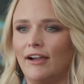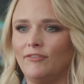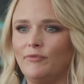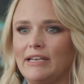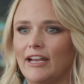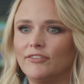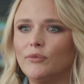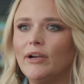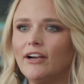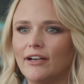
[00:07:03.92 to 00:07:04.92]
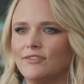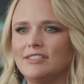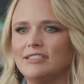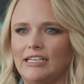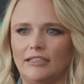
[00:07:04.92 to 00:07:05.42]
I've been everywhere and I've
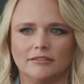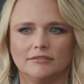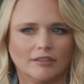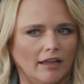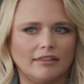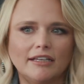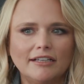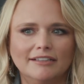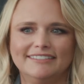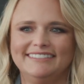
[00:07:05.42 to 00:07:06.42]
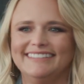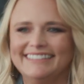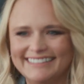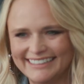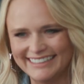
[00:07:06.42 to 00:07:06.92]
seen nothing.
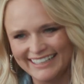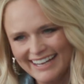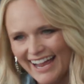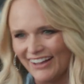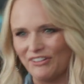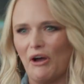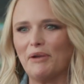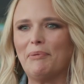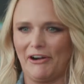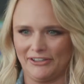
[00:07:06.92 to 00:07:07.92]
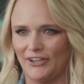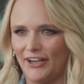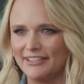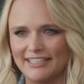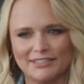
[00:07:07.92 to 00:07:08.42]
A lot of parking
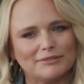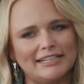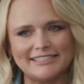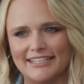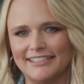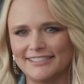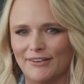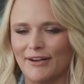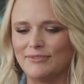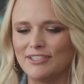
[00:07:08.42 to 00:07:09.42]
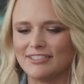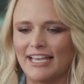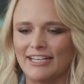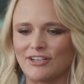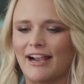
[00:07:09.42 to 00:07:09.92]
lots, that's what I see. So I'm just
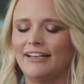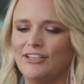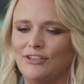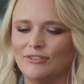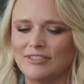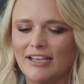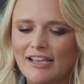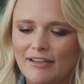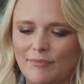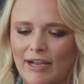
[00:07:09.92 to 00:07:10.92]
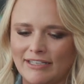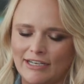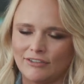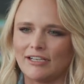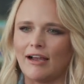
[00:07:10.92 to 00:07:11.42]
like trying to use my
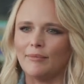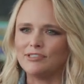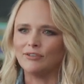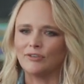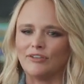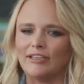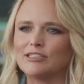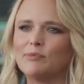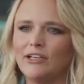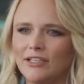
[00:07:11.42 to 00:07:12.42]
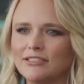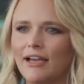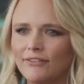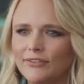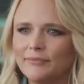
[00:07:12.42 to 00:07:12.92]
downtime to really experience
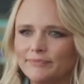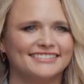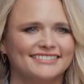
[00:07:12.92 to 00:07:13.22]
life.